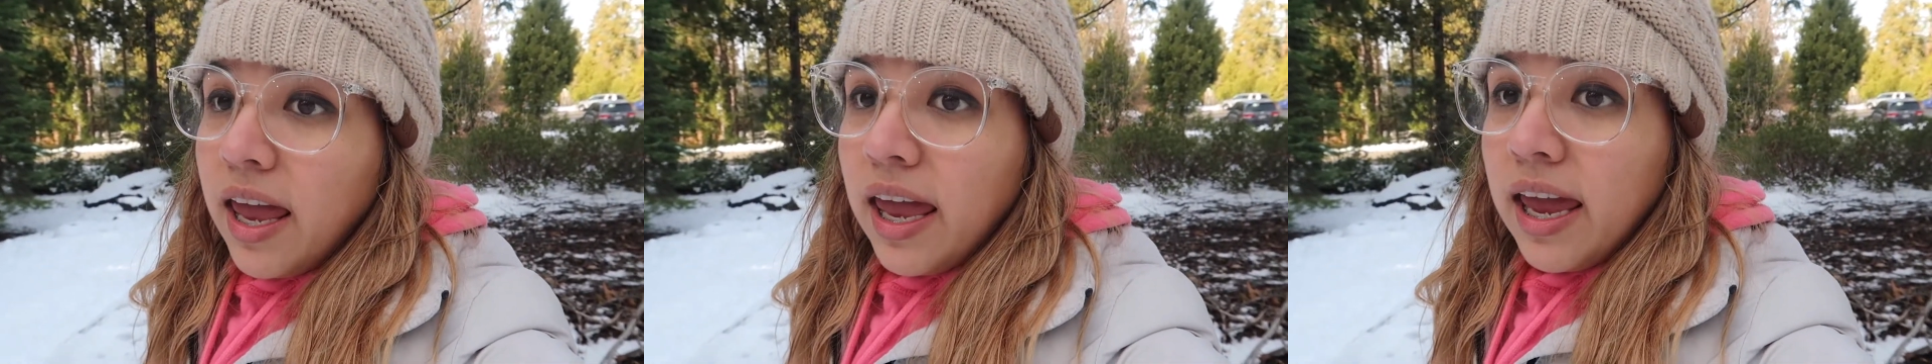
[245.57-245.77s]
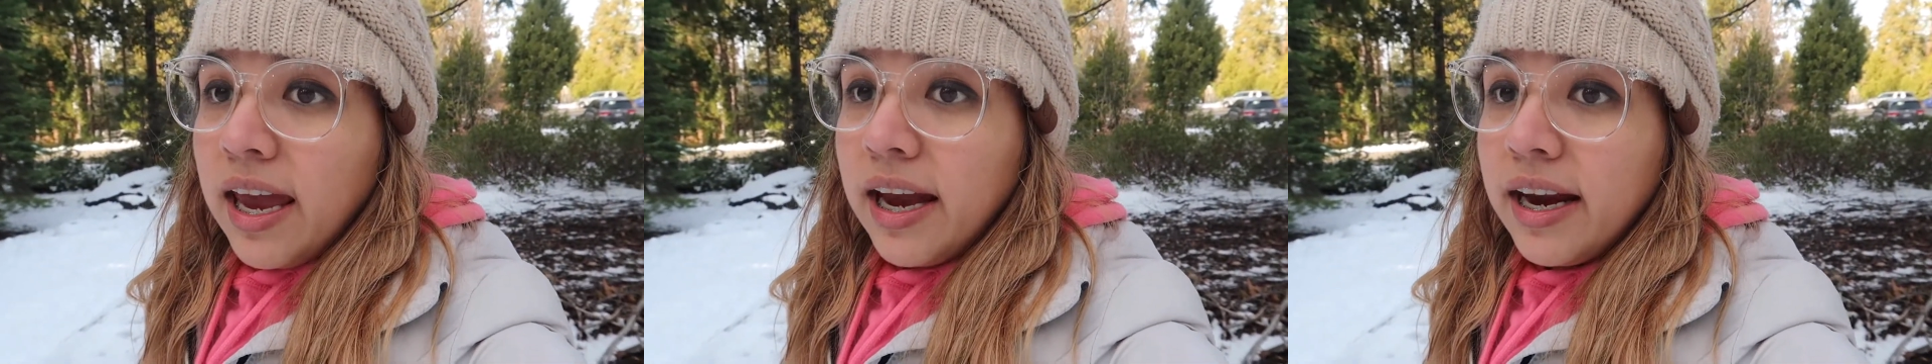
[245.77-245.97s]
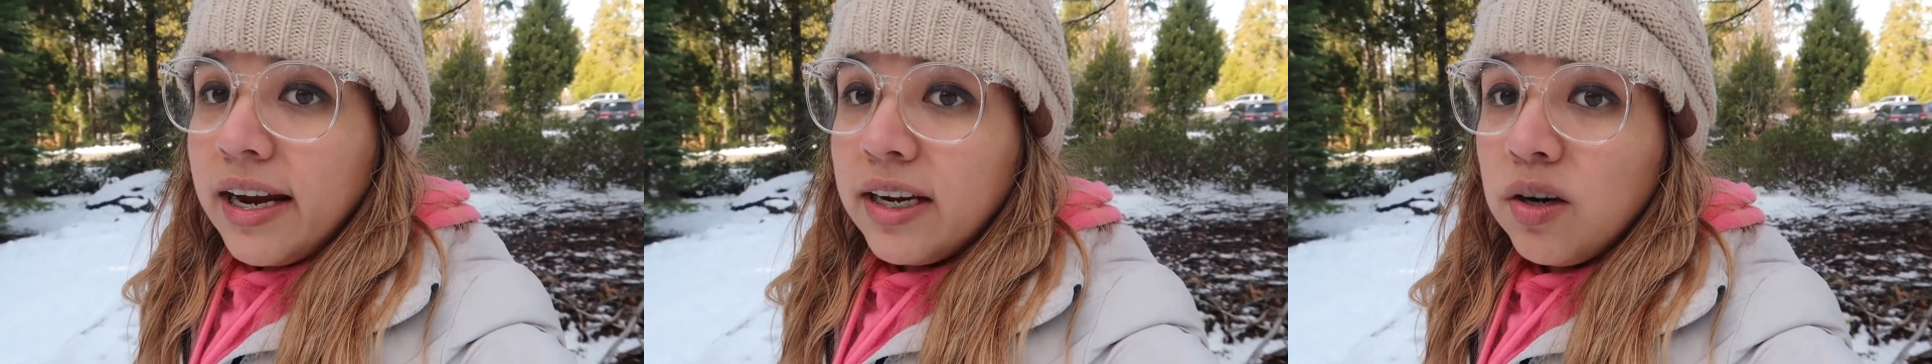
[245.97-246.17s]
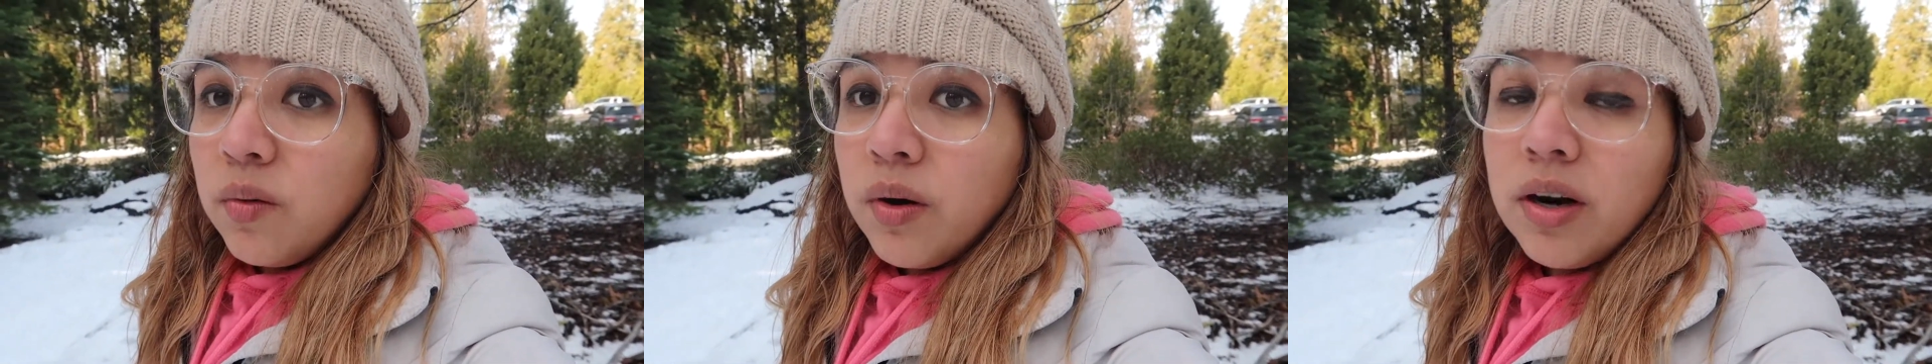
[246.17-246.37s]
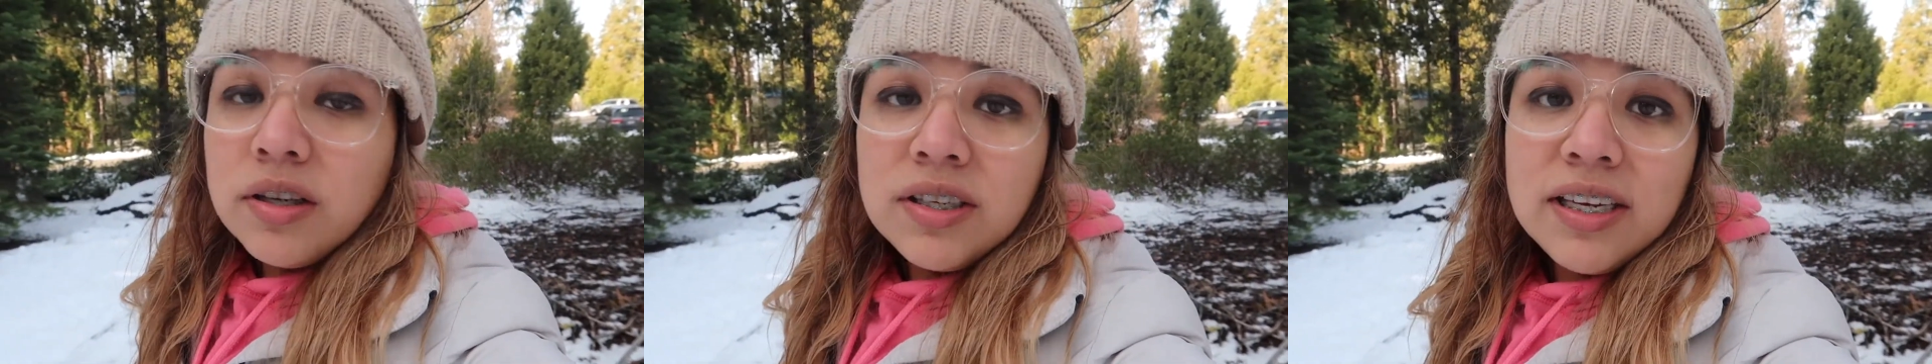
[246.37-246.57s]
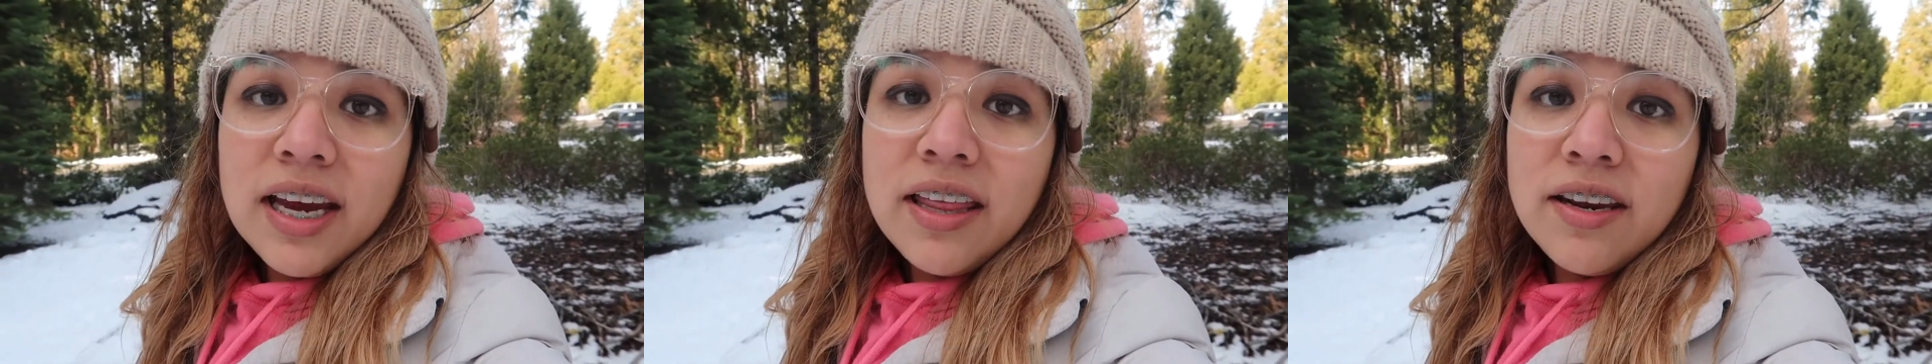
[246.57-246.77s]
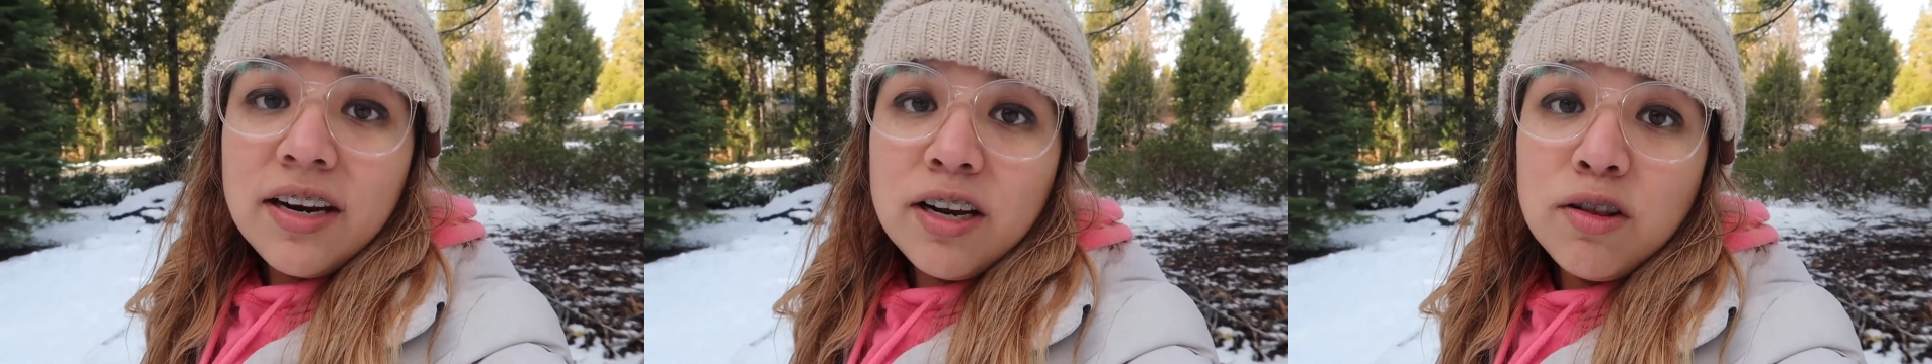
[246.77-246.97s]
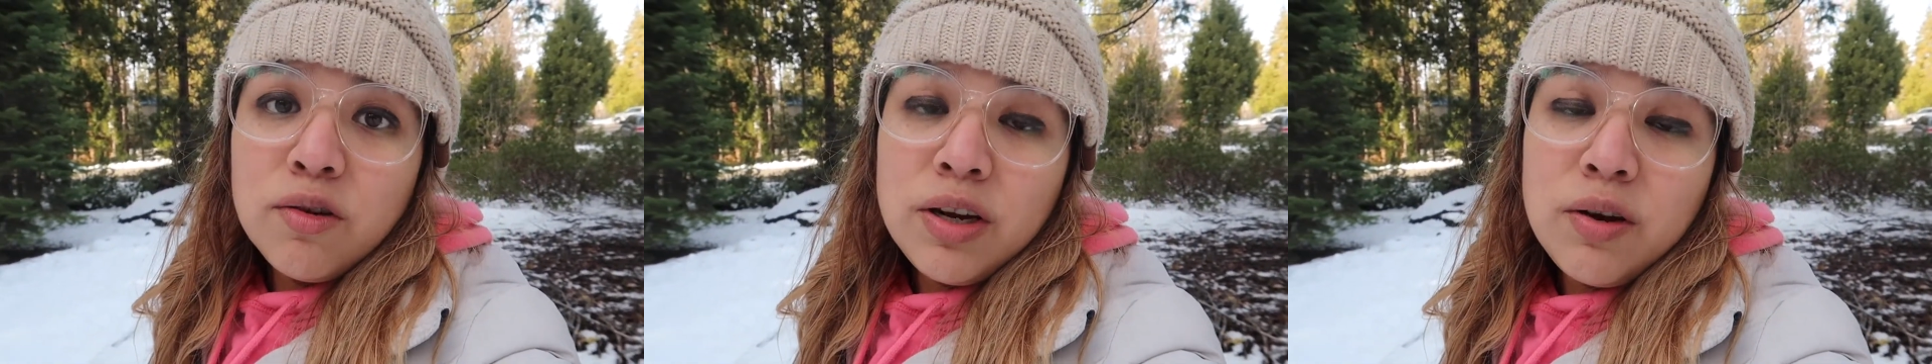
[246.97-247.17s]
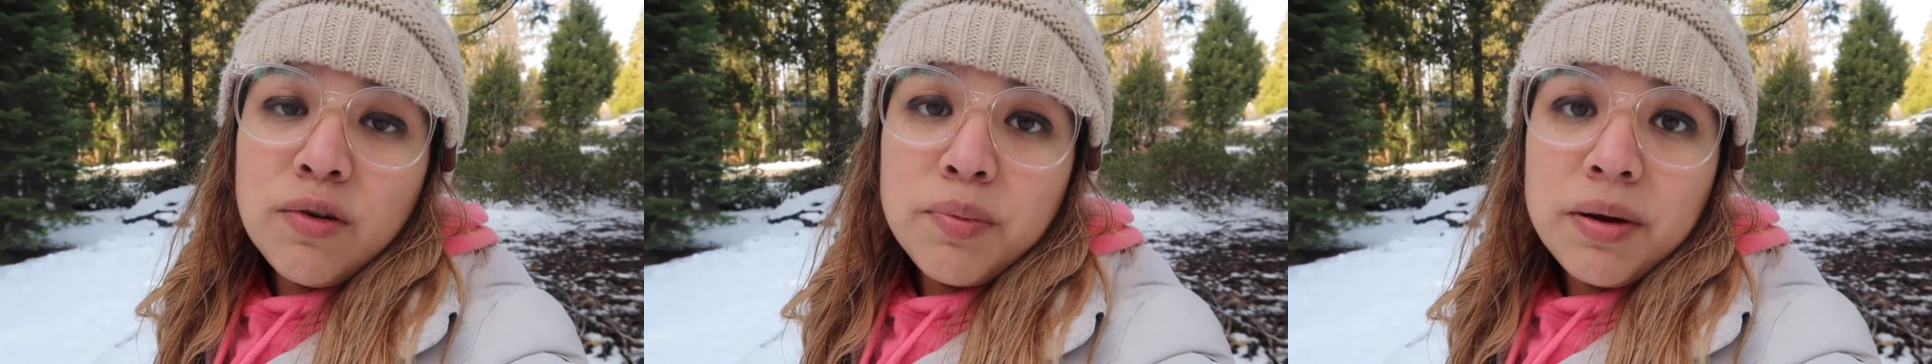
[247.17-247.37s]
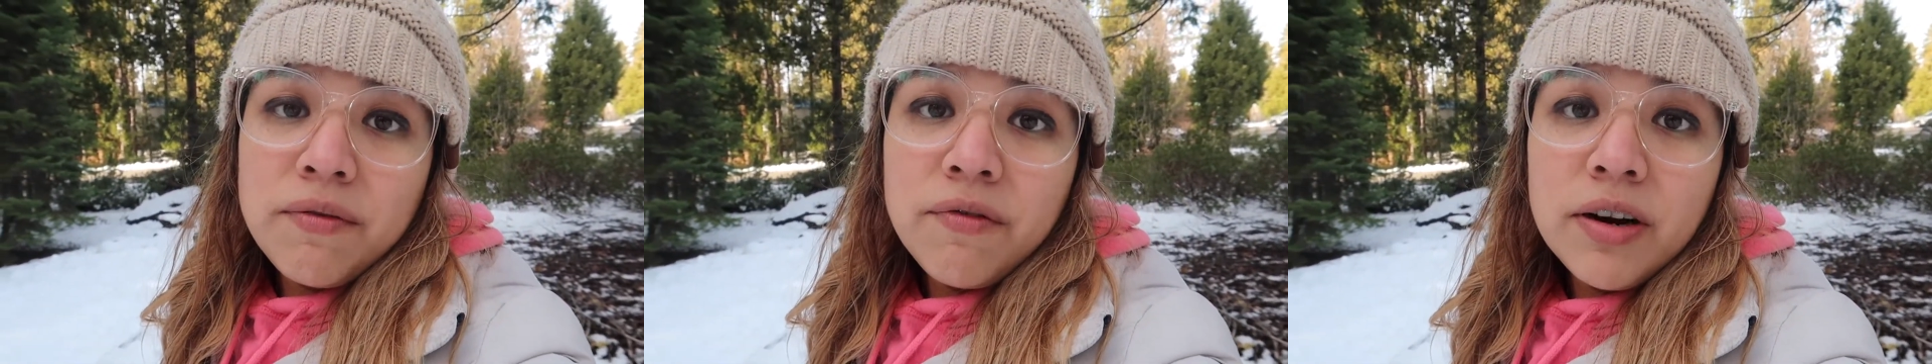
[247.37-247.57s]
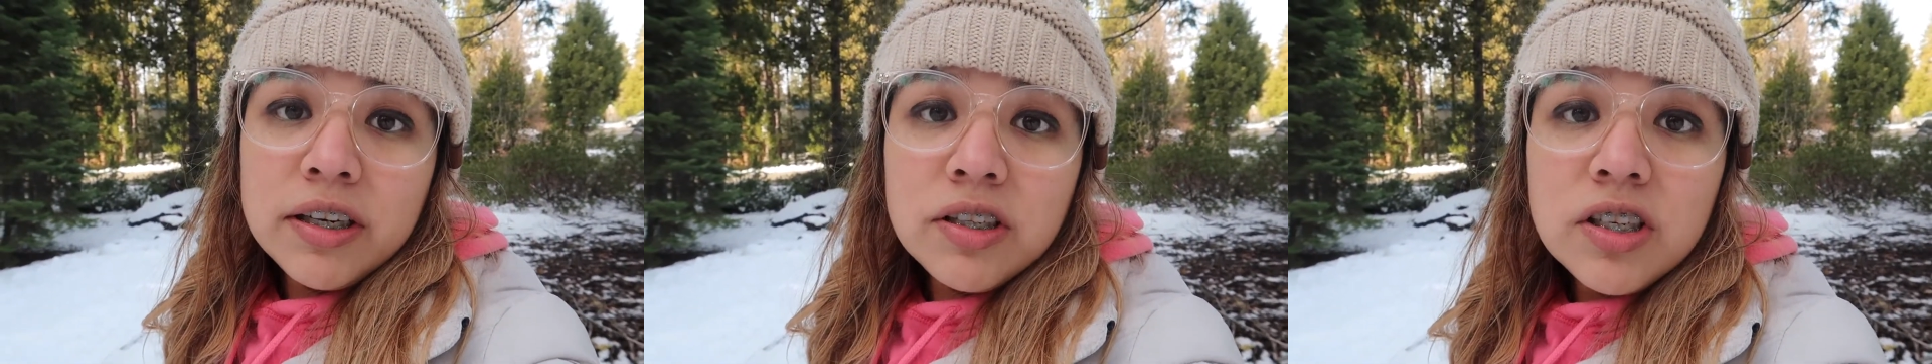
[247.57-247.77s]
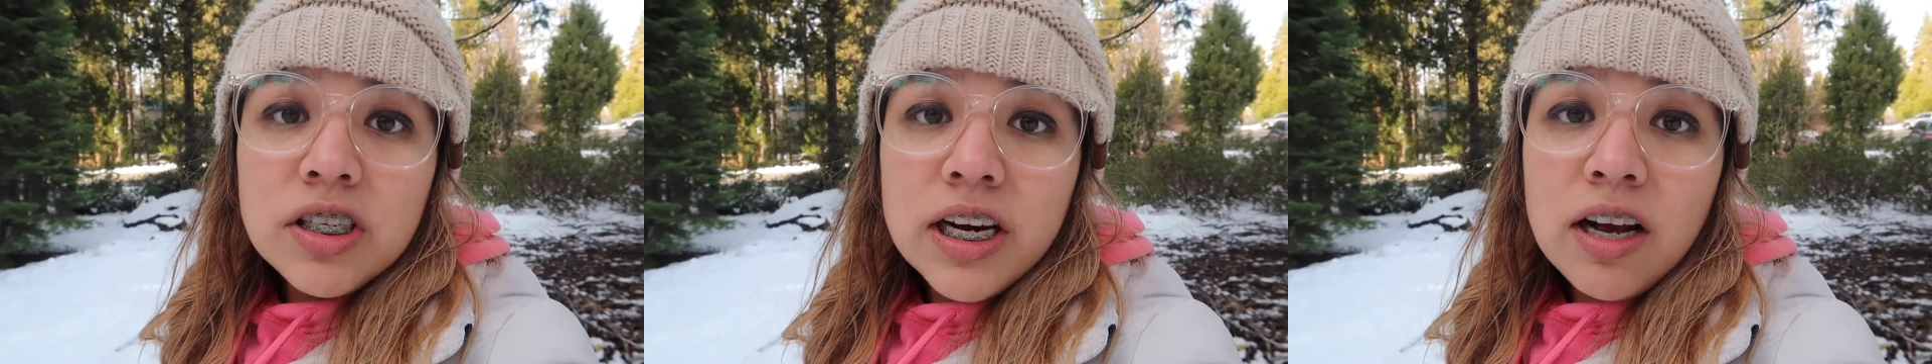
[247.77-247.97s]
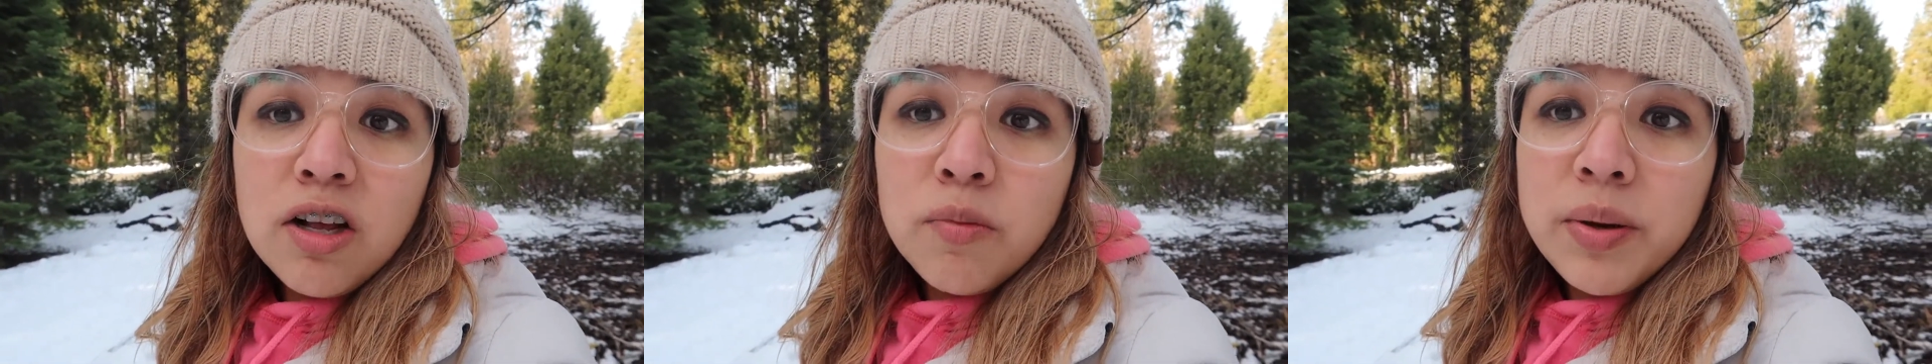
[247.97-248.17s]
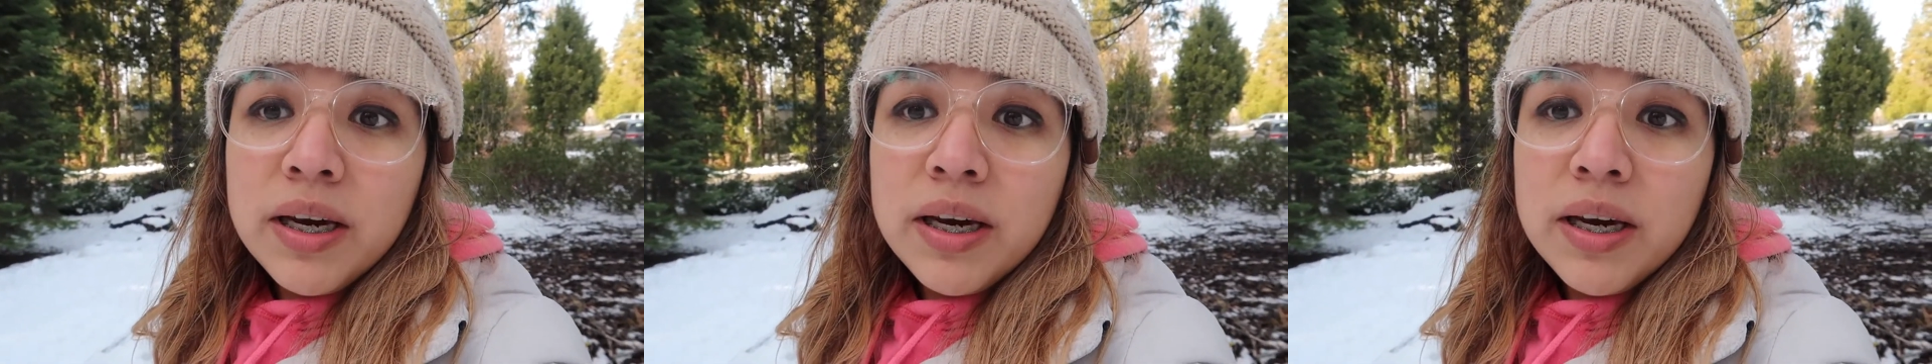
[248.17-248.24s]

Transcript: and we're all together, including with my foster child,